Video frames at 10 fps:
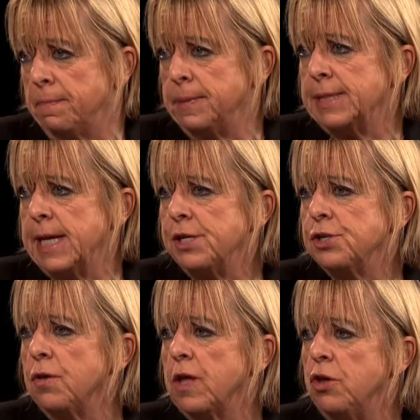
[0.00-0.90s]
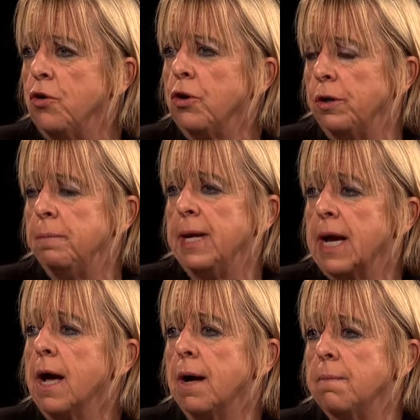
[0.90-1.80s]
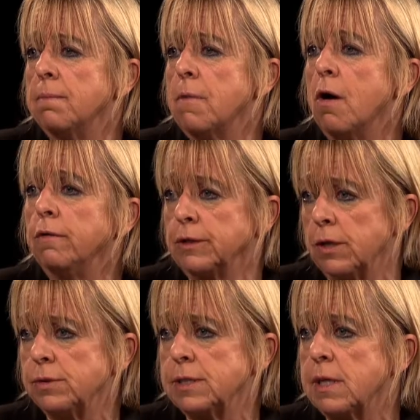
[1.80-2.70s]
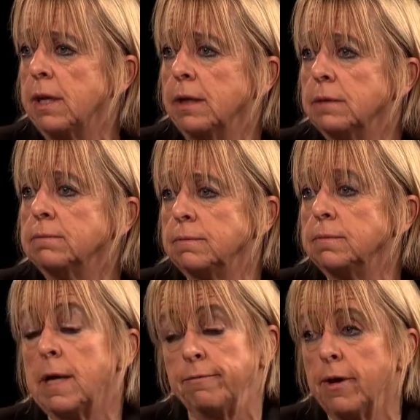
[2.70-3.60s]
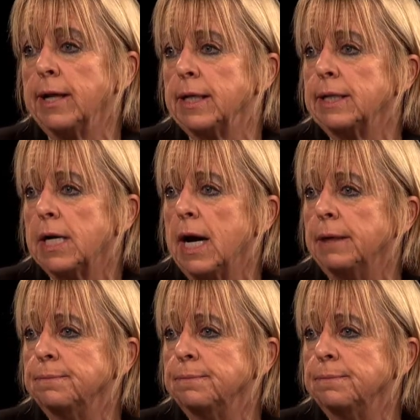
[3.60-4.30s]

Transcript: potential that you could become overdosed and, frankly, die.